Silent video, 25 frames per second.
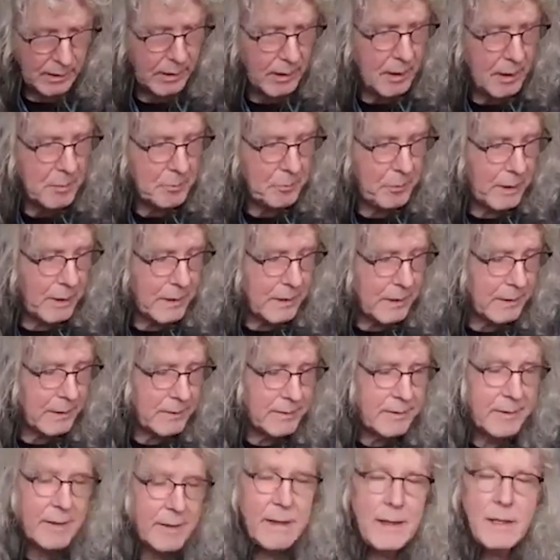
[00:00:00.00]
But
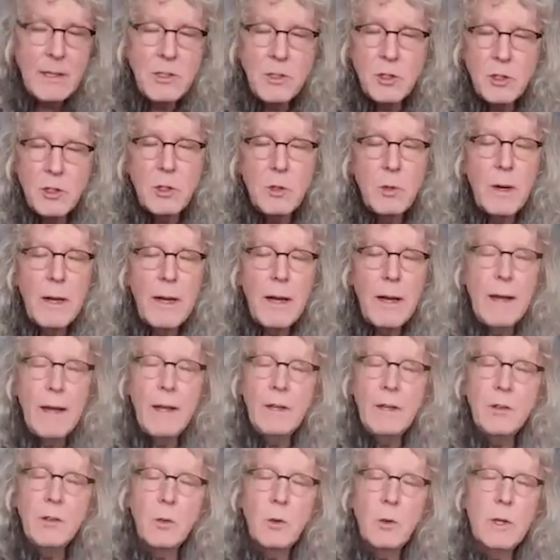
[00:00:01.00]
danger
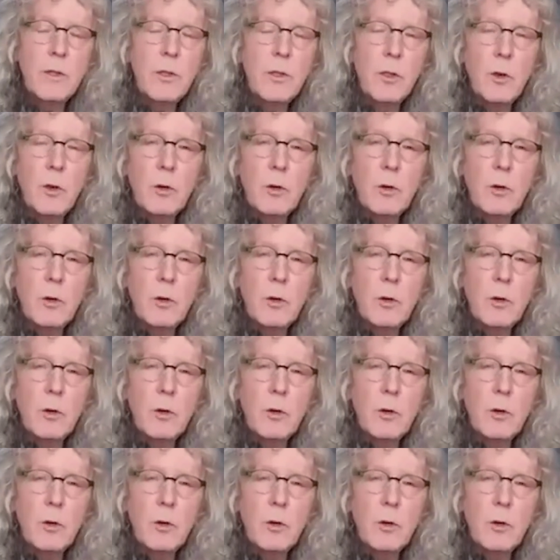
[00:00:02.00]
rides with those